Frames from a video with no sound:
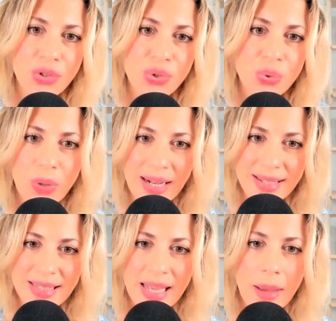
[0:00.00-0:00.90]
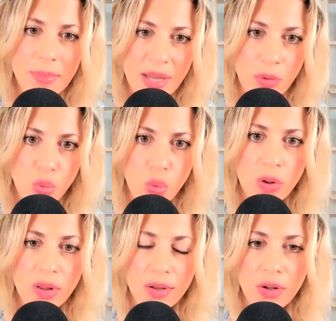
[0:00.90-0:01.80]
to accept and
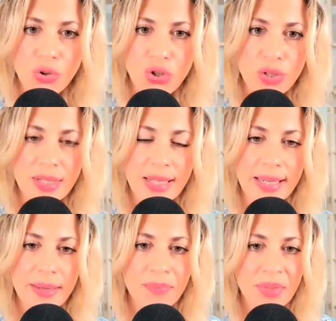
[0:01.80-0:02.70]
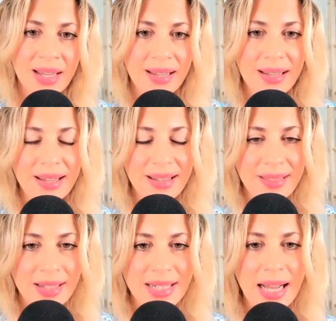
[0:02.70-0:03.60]
walk consciously
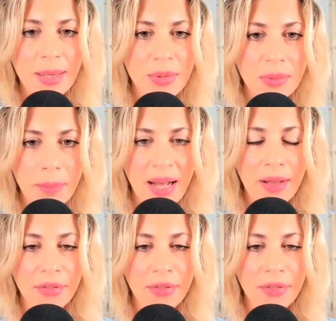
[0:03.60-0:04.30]
the diamond path